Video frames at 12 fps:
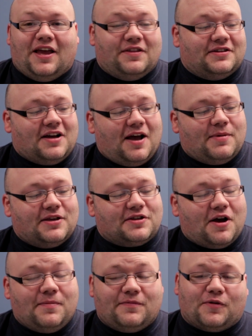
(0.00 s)
and the time has
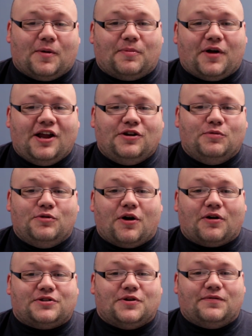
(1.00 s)
come for a brand new
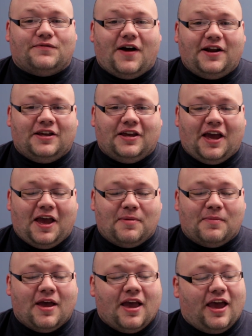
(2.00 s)
Naruto fighting
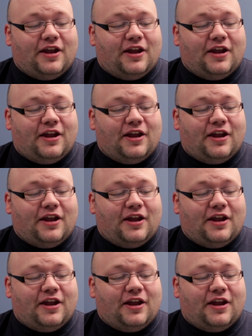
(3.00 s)
game.